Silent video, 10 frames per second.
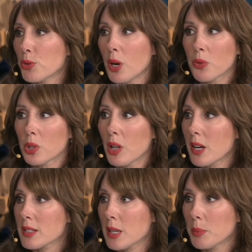throughout the
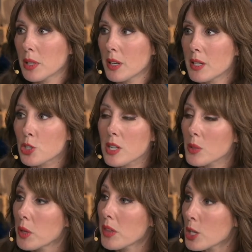last couple of days.
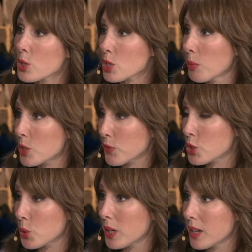Jason, we thank you so much for
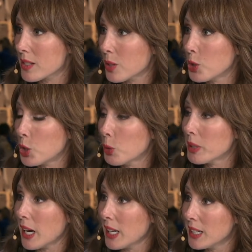joining us on theCUBE
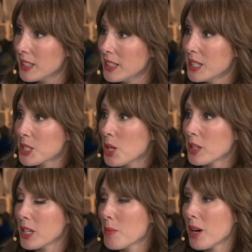again,
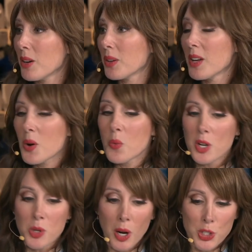talking about
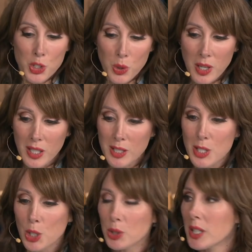what you guys are doing in
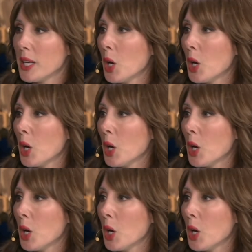consulting and